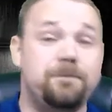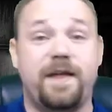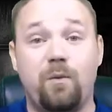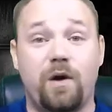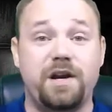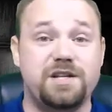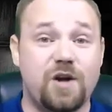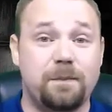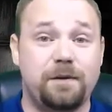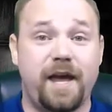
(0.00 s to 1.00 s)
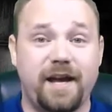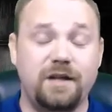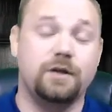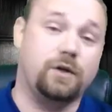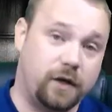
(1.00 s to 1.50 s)
They wanted to start
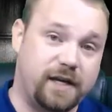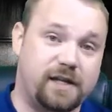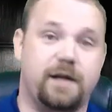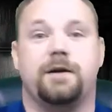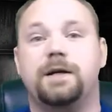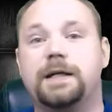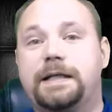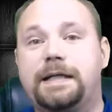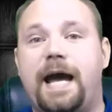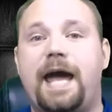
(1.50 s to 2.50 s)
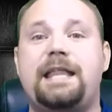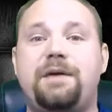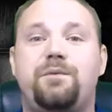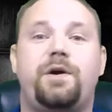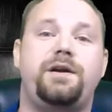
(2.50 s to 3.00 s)
playing Cookie Clicker, and
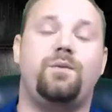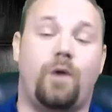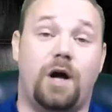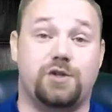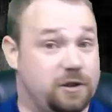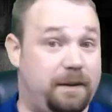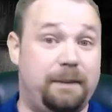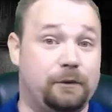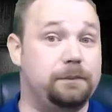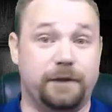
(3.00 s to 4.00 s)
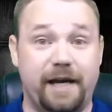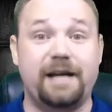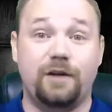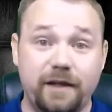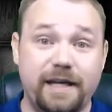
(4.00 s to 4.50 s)
they wanted to watch other people play
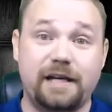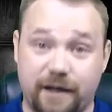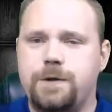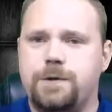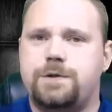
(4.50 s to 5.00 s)
Cookie Clicker.